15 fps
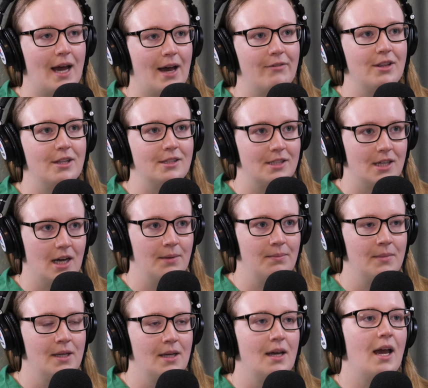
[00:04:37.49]
have at the
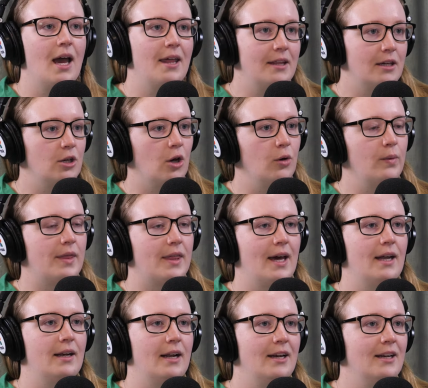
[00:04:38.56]
time, and then go with that.